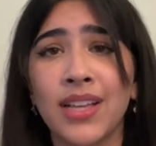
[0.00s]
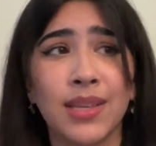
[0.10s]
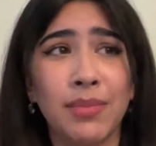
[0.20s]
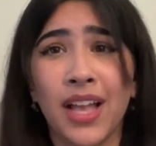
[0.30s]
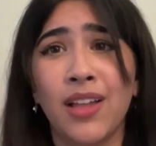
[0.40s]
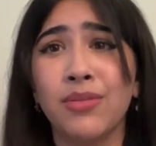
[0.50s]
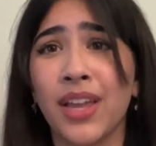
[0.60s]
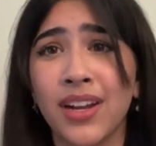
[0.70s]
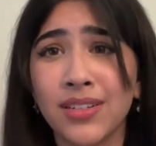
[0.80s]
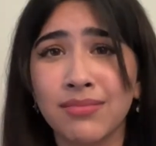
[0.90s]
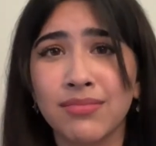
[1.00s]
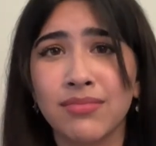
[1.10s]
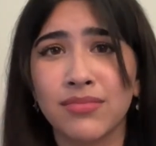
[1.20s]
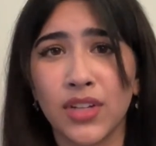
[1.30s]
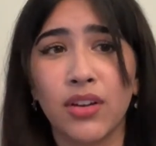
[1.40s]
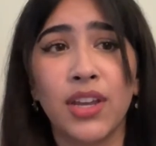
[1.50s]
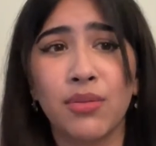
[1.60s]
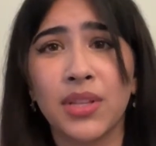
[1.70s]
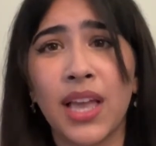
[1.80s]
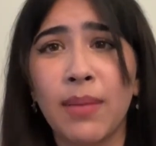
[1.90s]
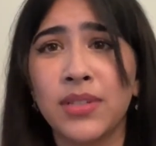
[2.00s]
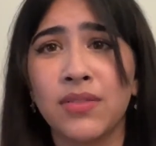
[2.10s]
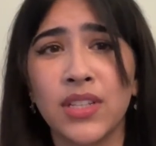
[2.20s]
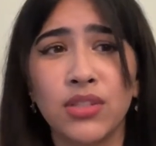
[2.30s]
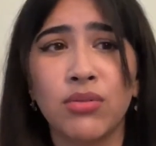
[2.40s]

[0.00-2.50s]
I'm like, I don't care. Okay, you were the captain of this,